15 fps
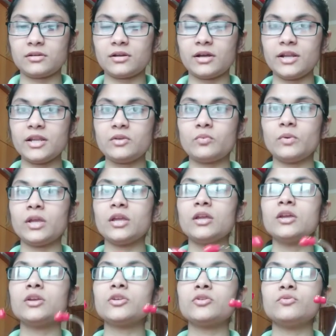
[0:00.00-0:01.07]
correct
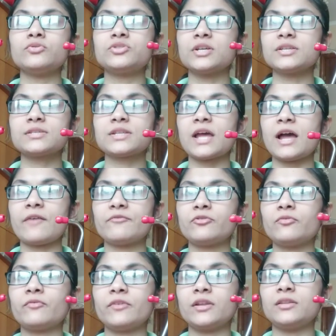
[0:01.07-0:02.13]
way. You just have
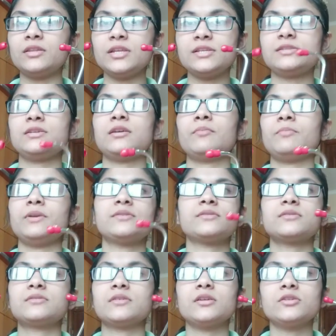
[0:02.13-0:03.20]
to fit these
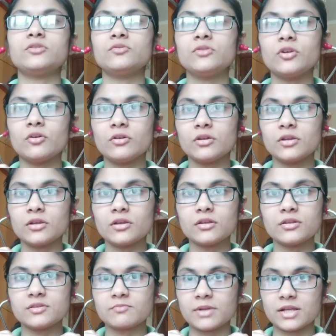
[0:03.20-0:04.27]
earpieces into your
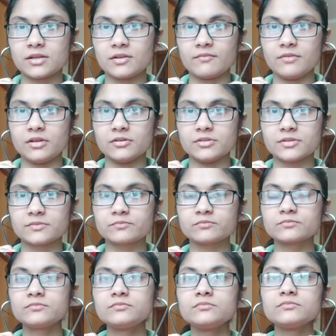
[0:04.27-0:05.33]
respective ears.
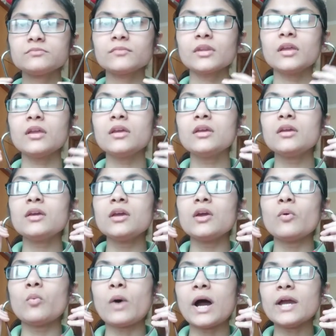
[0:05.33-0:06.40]

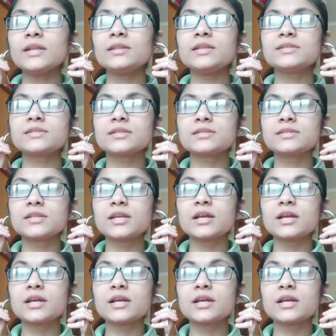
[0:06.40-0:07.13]
Why this is the